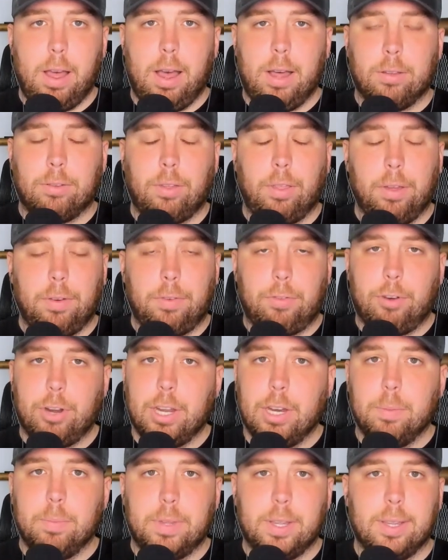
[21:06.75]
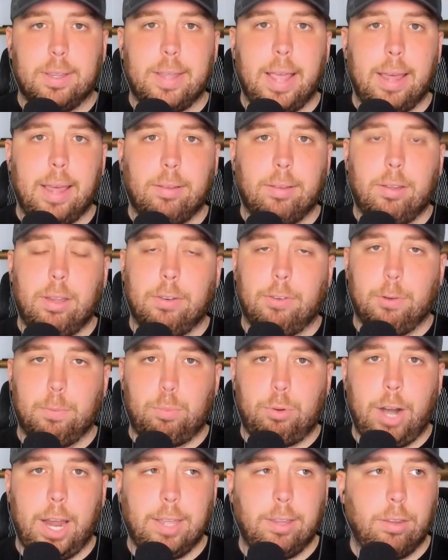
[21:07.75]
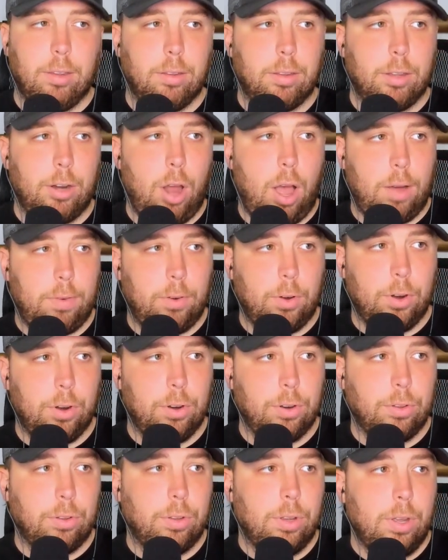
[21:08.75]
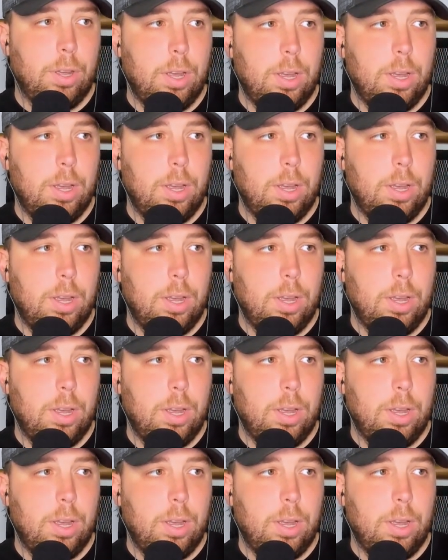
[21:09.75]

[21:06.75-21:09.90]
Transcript: us the freedom to test different prices and offers